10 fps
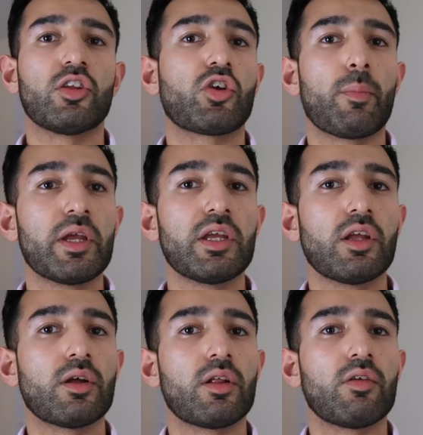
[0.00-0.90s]
this could
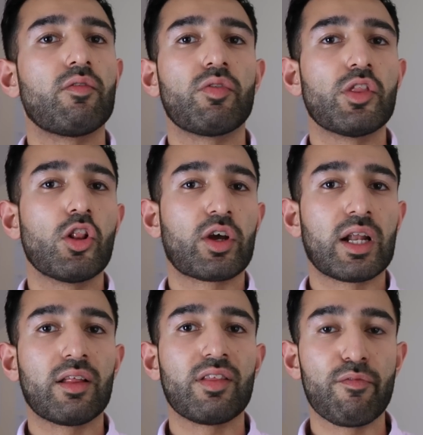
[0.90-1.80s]
be
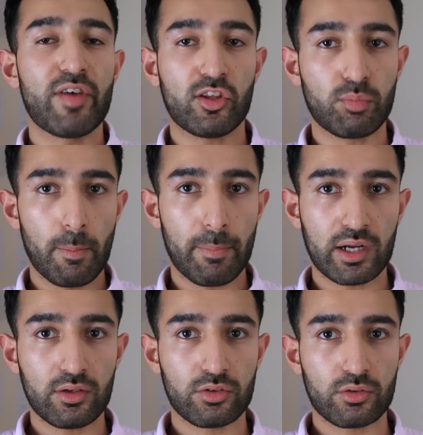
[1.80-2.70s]
looking at the investment
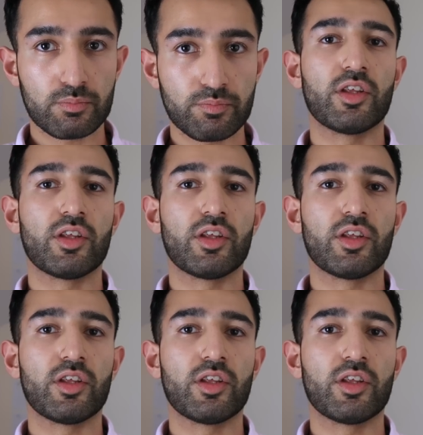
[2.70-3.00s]
banks,